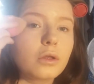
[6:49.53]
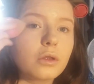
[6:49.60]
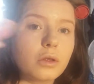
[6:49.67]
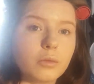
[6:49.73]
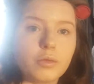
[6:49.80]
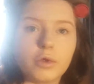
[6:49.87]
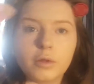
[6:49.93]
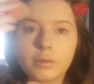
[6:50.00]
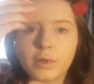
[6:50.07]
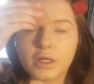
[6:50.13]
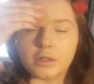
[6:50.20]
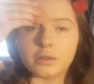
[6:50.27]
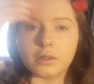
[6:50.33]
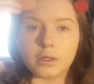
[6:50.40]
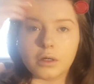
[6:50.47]
the Beauty
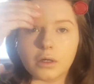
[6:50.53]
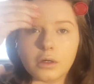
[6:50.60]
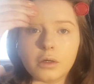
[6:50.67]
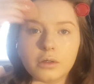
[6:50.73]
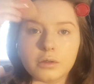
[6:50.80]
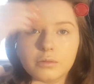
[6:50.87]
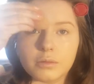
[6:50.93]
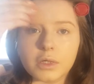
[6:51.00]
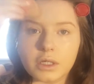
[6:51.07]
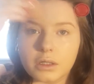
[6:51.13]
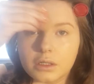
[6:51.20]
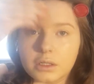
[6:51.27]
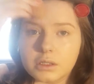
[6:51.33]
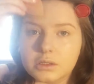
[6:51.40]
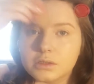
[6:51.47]
Blender on my
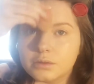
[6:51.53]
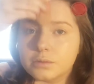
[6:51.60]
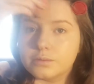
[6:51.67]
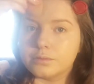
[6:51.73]
eyes.